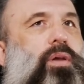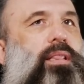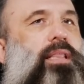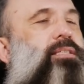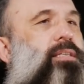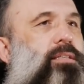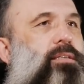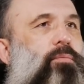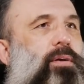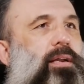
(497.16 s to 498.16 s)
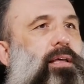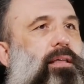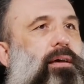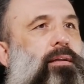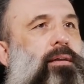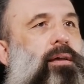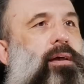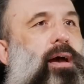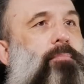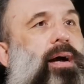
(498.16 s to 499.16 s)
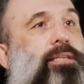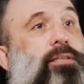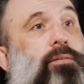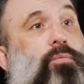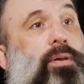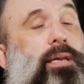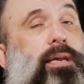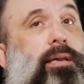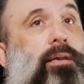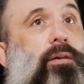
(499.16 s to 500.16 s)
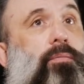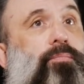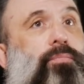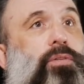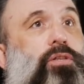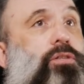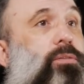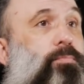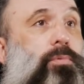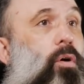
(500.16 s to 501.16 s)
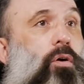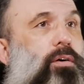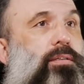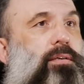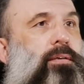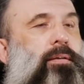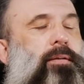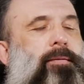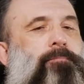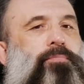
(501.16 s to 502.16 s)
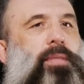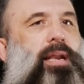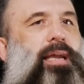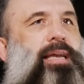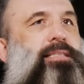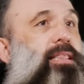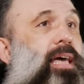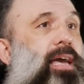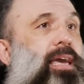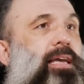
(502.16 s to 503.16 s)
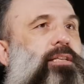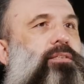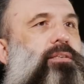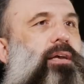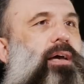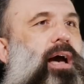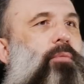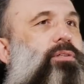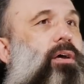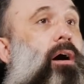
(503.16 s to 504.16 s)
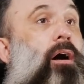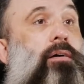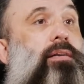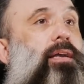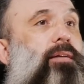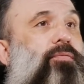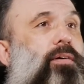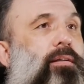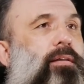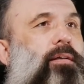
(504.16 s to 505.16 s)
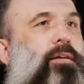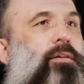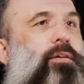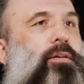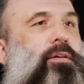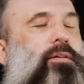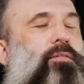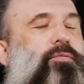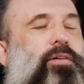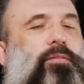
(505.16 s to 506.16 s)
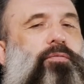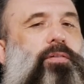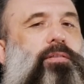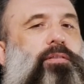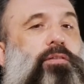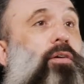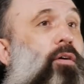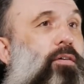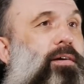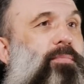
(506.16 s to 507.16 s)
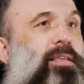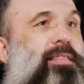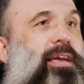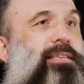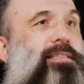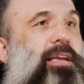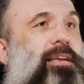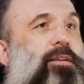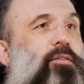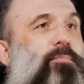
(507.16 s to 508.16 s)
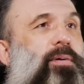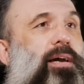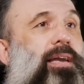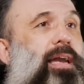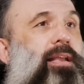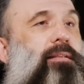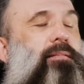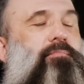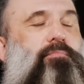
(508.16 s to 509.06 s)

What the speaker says: listened to one another. Imagine we just talked. And I guess at that age, I was hungry to talk about things like, you know, but again,